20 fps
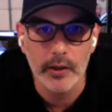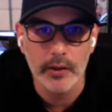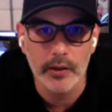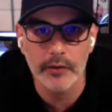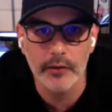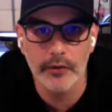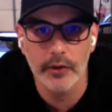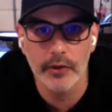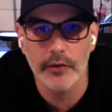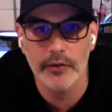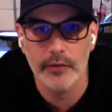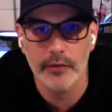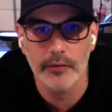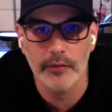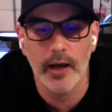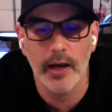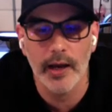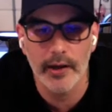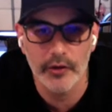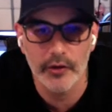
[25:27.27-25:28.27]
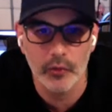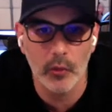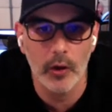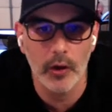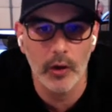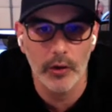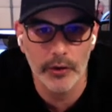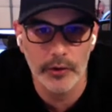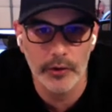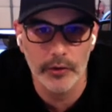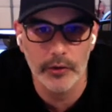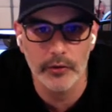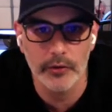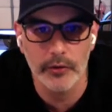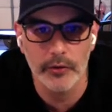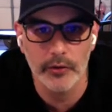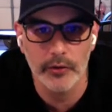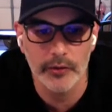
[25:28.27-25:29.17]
is of the highest quality you can do.